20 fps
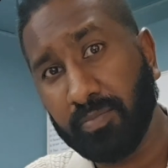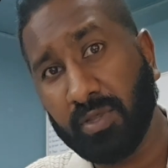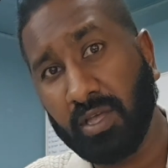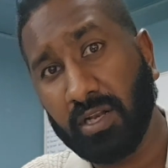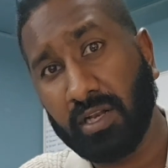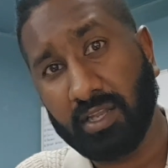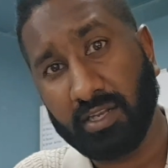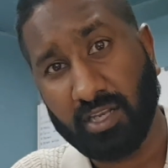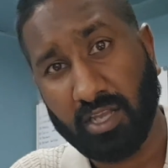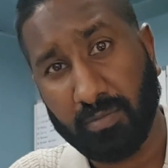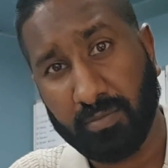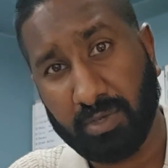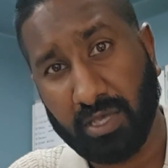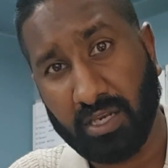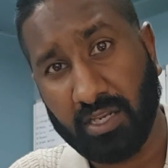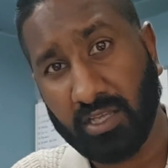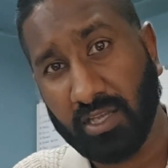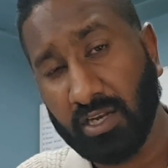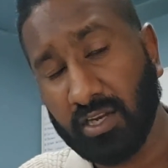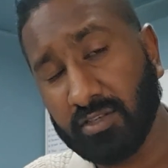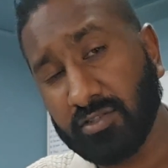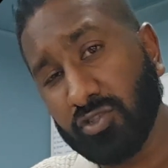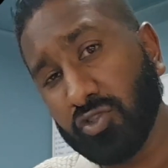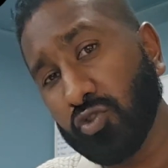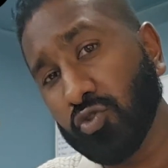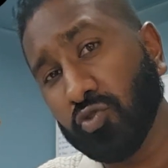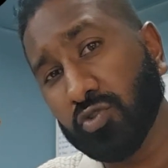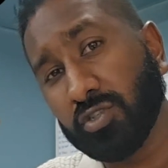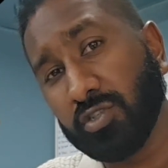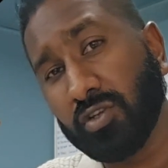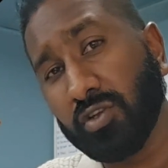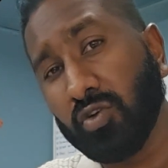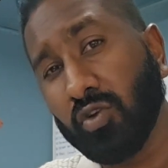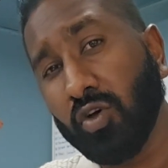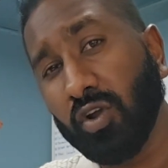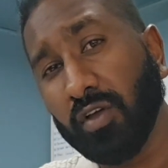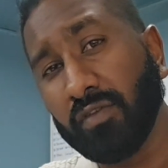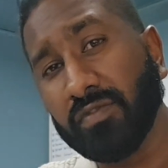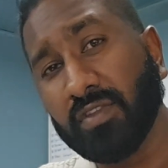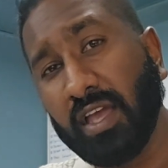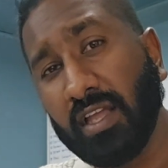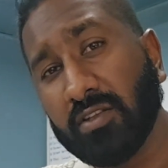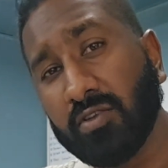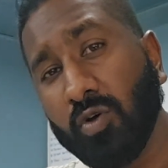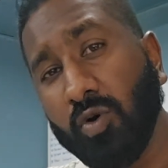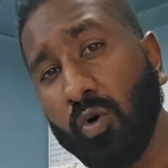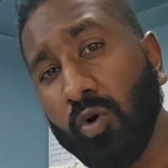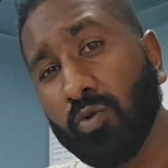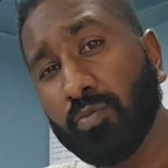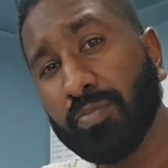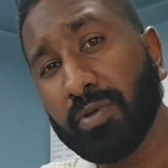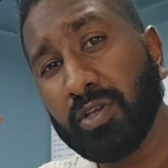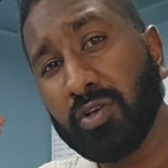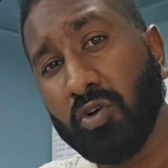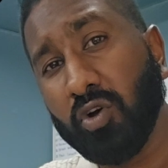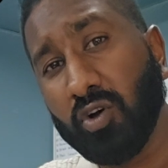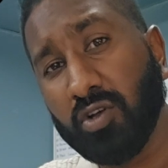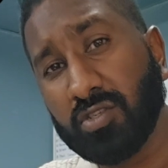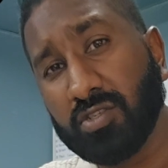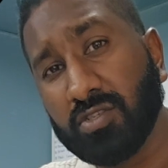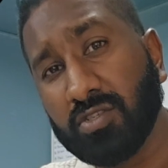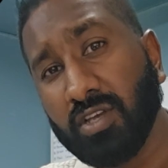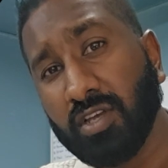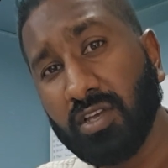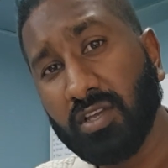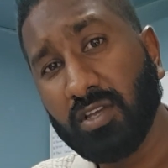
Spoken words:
they'll end up getting electrocuted and all of that, all because